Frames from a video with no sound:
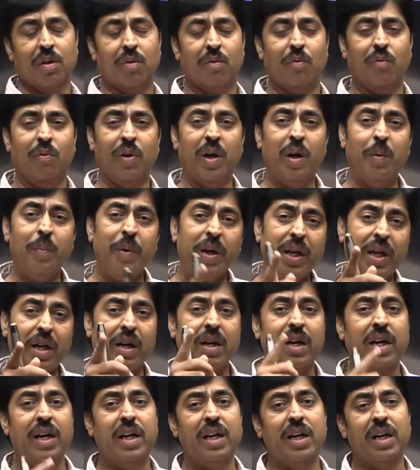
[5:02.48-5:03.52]
will be in
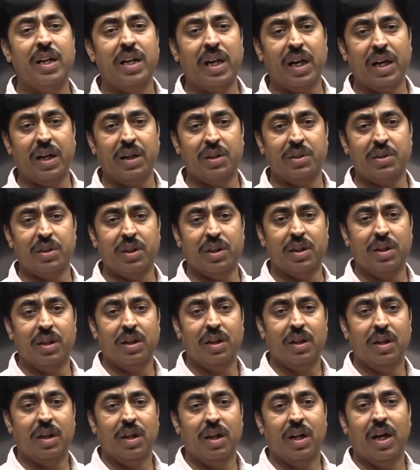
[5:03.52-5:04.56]
radial direction
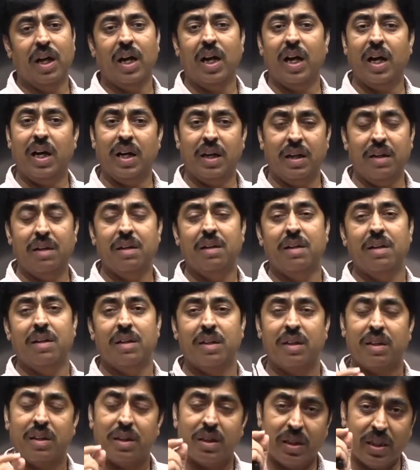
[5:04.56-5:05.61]
and
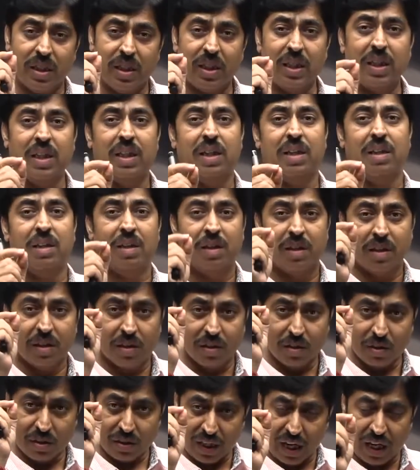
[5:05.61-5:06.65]
the
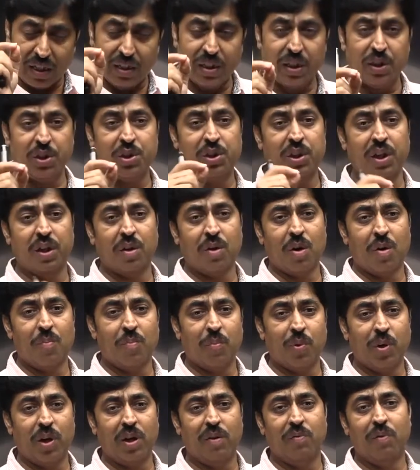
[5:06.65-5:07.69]
tangential
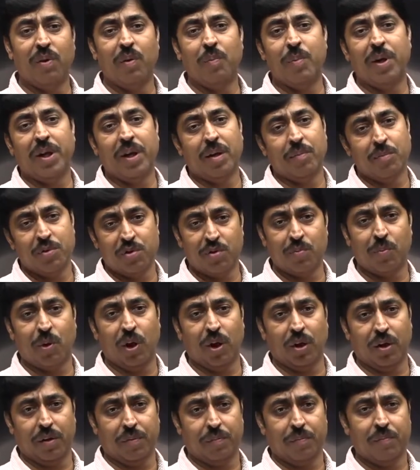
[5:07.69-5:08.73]
component will become
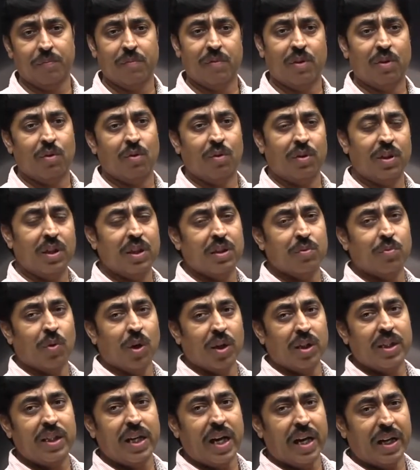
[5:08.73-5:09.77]
smaller. So, this is
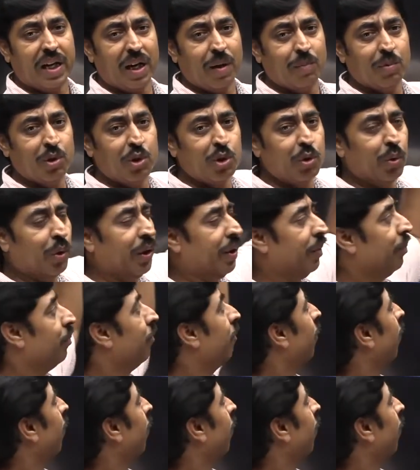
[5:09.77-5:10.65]
what the diagram is showing.